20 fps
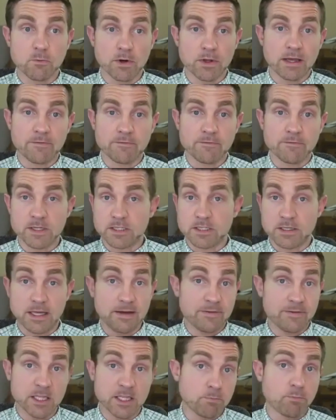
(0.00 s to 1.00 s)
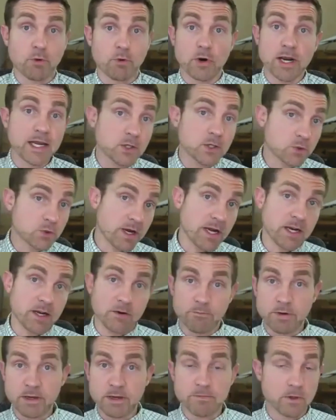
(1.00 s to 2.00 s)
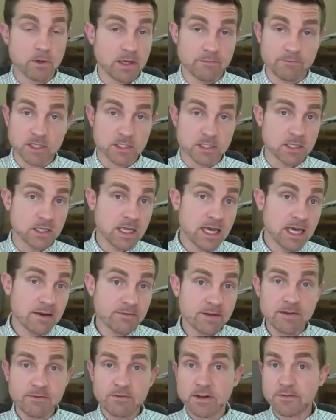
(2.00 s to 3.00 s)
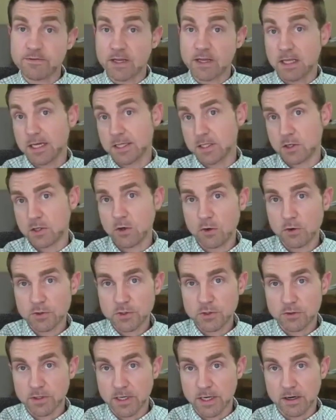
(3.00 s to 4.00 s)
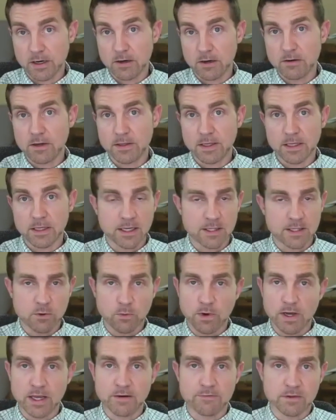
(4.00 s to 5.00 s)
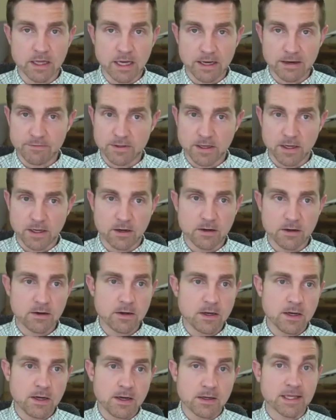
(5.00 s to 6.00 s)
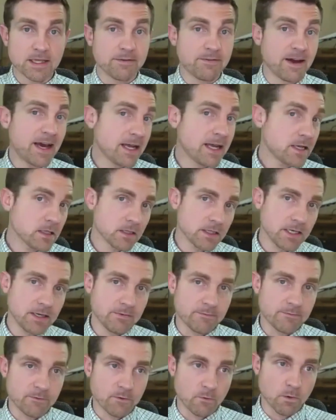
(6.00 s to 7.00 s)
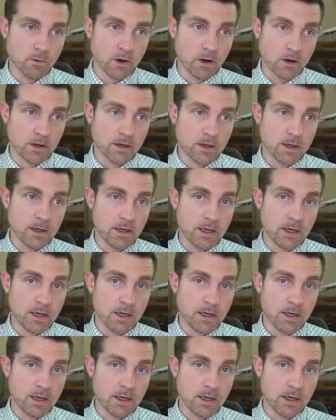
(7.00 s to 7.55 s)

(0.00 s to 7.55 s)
where they've just had this brain drain of people have just left, even if they like the culture there and they like the way of life there, they've had to leave for work.